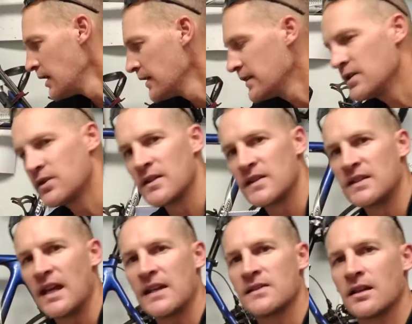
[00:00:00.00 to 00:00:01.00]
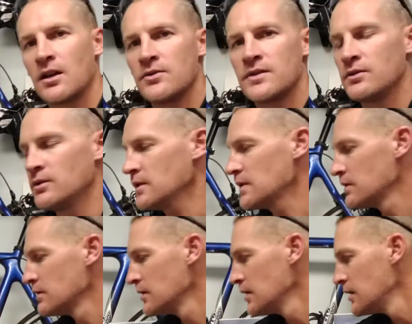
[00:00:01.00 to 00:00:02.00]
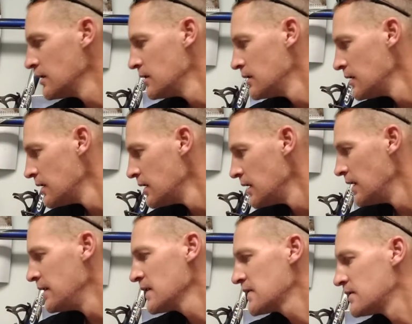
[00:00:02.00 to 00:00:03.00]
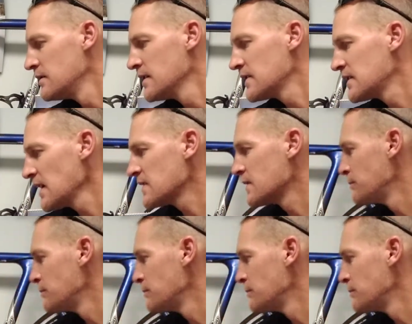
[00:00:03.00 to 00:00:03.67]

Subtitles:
These are the stakes that go to it. And this sets